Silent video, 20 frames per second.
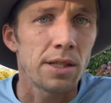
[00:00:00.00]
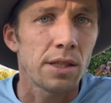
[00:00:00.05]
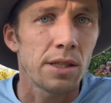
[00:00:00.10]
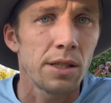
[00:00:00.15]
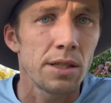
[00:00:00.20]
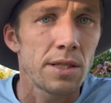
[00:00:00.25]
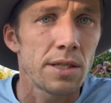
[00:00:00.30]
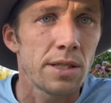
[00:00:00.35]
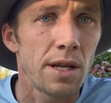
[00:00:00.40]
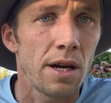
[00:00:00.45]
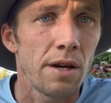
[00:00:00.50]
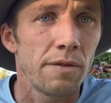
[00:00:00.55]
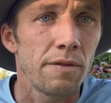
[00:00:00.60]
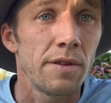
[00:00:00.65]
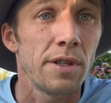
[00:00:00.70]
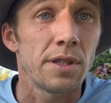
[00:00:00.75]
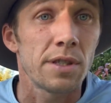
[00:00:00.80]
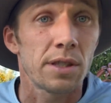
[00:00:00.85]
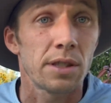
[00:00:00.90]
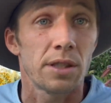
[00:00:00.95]
of good stuff
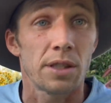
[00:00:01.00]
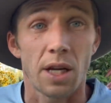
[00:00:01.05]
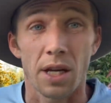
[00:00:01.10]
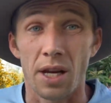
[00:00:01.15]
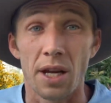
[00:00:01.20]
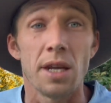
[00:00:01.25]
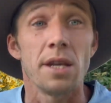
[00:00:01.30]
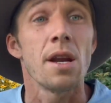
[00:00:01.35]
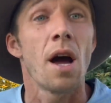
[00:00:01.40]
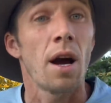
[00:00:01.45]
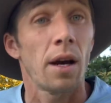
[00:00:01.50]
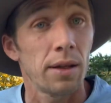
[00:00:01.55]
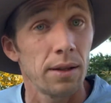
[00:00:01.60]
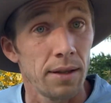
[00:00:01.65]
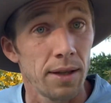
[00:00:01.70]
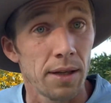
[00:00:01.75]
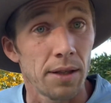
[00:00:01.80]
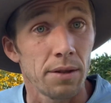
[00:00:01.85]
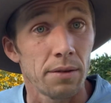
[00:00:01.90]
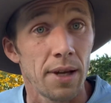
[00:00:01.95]
that's gonna
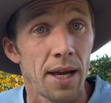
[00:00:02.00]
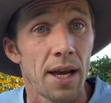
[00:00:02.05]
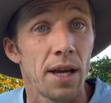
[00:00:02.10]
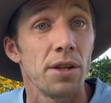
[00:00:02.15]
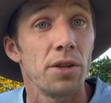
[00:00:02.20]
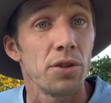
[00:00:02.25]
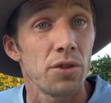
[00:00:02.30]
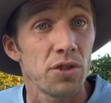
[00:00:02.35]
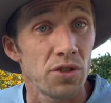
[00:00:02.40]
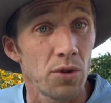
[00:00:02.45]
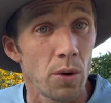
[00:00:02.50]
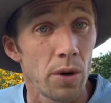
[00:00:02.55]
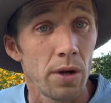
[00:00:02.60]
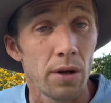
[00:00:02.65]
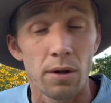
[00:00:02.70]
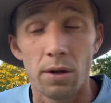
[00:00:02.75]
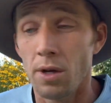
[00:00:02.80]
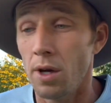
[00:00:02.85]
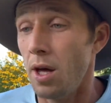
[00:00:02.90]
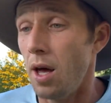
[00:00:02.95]
inoculate your land, your
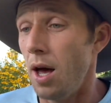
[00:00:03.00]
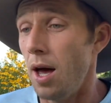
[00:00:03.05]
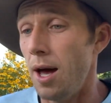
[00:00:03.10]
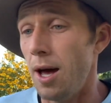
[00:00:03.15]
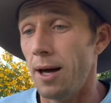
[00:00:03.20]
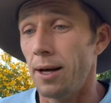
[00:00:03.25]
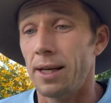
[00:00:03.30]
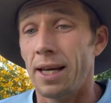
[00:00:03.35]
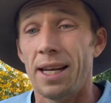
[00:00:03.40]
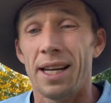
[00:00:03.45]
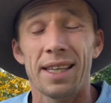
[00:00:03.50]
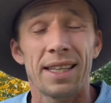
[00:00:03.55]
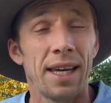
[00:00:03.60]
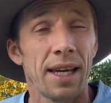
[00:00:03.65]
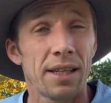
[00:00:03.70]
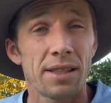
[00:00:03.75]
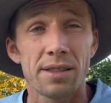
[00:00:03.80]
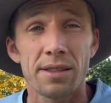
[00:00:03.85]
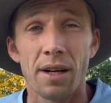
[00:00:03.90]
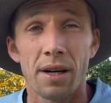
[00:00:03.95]
soil, uh, kind of
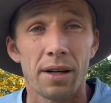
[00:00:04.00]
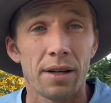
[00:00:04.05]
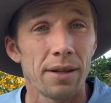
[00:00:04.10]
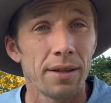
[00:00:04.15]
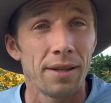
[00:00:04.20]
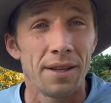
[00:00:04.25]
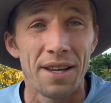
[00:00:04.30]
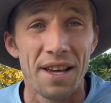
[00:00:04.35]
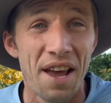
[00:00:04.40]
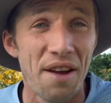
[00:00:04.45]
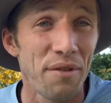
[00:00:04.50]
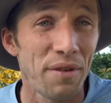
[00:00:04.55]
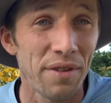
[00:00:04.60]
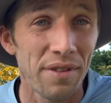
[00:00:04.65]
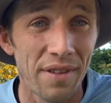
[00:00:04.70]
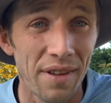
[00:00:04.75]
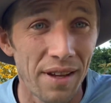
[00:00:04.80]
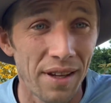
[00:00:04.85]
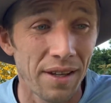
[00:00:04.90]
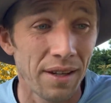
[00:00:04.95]
kickstart
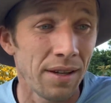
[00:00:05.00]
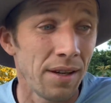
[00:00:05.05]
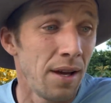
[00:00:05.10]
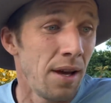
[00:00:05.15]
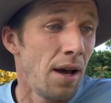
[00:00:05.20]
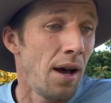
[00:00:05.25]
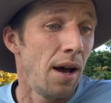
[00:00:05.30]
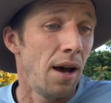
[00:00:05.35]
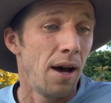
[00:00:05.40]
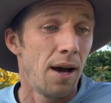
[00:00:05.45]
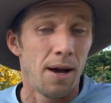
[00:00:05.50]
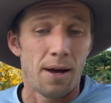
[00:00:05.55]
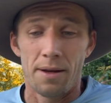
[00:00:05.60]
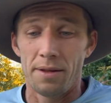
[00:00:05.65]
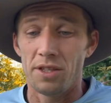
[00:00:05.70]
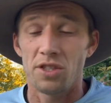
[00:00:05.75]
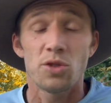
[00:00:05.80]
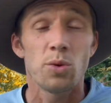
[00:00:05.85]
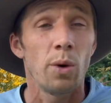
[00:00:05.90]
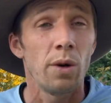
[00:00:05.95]
everything uh, in
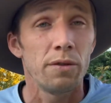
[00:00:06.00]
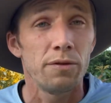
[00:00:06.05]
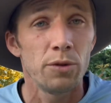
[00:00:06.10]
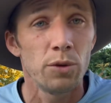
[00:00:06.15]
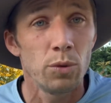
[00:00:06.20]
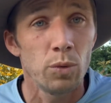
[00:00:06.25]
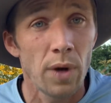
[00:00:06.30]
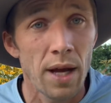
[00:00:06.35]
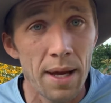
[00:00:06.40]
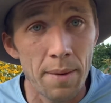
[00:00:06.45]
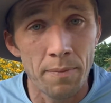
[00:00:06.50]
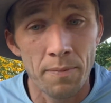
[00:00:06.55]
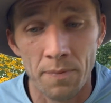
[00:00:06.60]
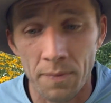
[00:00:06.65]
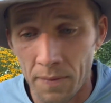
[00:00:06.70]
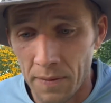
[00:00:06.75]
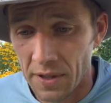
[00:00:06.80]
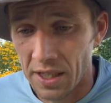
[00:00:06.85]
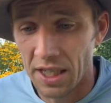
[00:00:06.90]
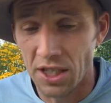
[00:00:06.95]
the soil food web,
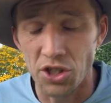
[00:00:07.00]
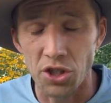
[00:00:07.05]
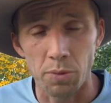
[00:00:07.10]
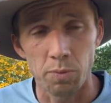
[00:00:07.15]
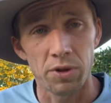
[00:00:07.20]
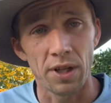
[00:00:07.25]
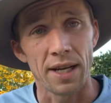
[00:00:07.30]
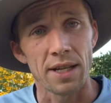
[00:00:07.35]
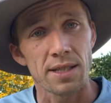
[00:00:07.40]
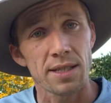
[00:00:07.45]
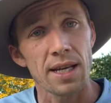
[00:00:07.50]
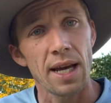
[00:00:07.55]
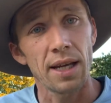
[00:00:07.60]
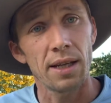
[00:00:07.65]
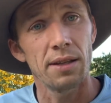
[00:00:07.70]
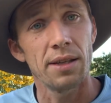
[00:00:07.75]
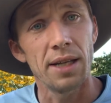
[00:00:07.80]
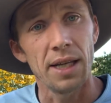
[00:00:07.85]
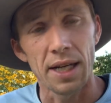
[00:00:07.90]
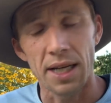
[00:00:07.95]
get your plant
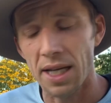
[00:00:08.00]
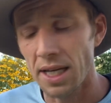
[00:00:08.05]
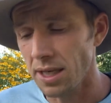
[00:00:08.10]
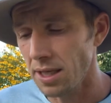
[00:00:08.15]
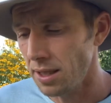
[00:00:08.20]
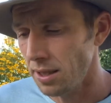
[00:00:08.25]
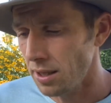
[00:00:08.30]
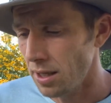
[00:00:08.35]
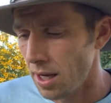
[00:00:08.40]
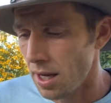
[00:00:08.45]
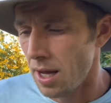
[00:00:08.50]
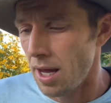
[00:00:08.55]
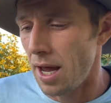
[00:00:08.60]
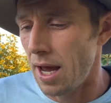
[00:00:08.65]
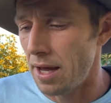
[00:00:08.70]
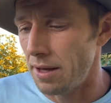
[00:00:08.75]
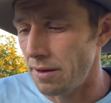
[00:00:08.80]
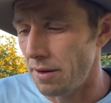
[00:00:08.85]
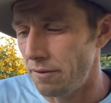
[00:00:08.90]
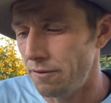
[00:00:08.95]
cycling and eating,
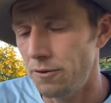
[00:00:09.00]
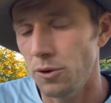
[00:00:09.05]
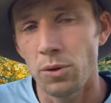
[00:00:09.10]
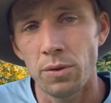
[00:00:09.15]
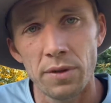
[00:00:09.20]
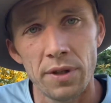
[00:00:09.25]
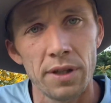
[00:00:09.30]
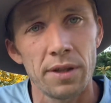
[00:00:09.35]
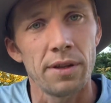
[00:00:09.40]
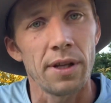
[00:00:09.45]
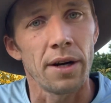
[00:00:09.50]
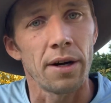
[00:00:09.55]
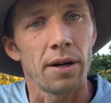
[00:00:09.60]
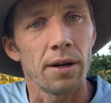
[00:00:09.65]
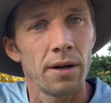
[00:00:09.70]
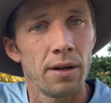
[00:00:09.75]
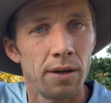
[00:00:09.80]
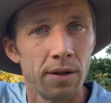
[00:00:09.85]
and the food that they're